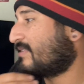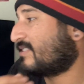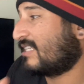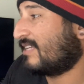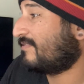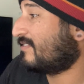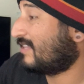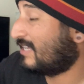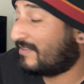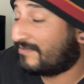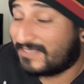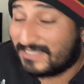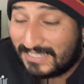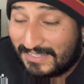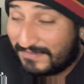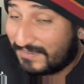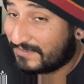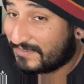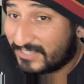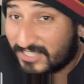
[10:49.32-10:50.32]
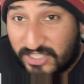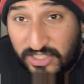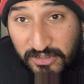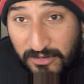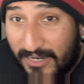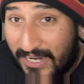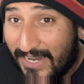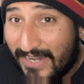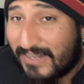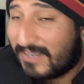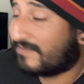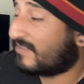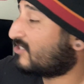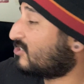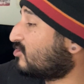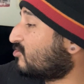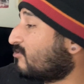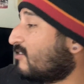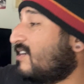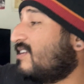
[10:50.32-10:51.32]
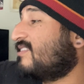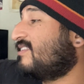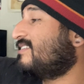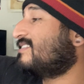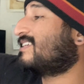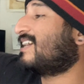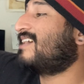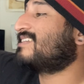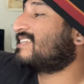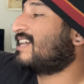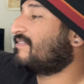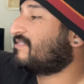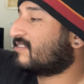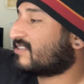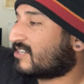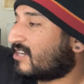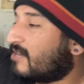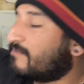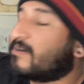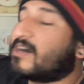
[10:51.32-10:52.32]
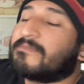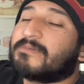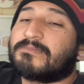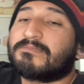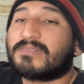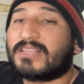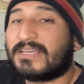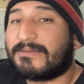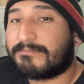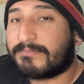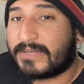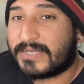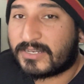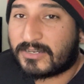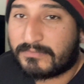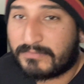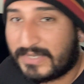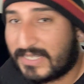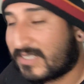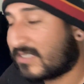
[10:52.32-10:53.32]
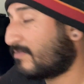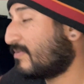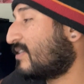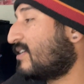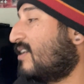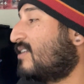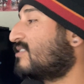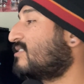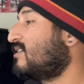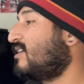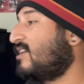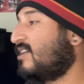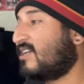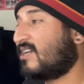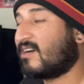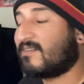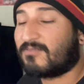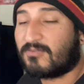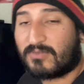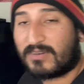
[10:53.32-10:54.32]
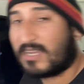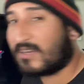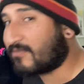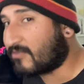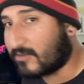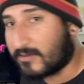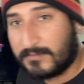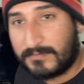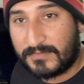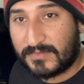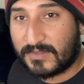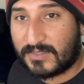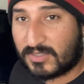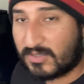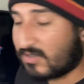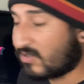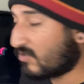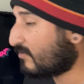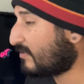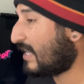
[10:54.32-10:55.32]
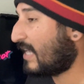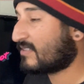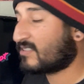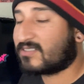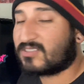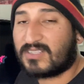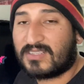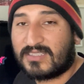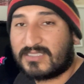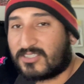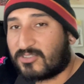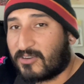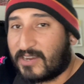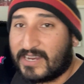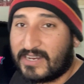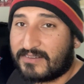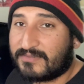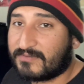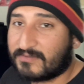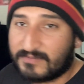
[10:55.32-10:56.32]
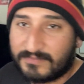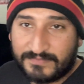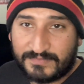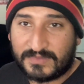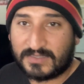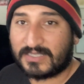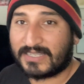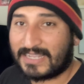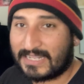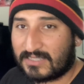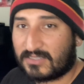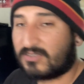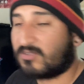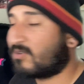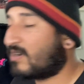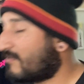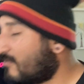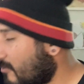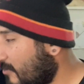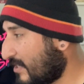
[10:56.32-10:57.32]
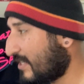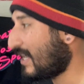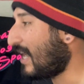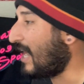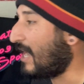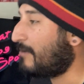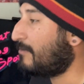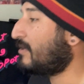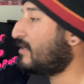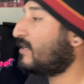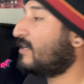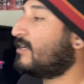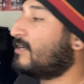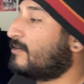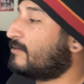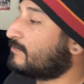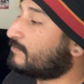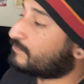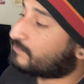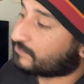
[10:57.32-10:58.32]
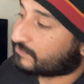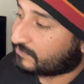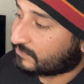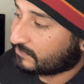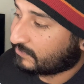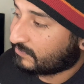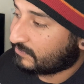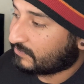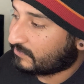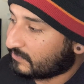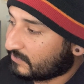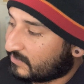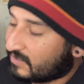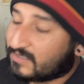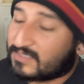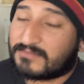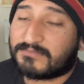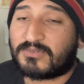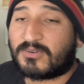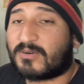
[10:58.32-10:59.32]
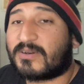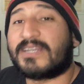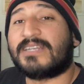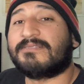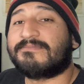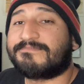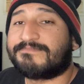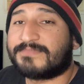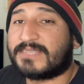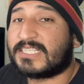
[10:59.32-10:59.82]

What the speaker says: Even if there's a trade, and these guys have to come up and play bigger minutes because of whatever. So who we have to trade to get to whoever we got. It's important.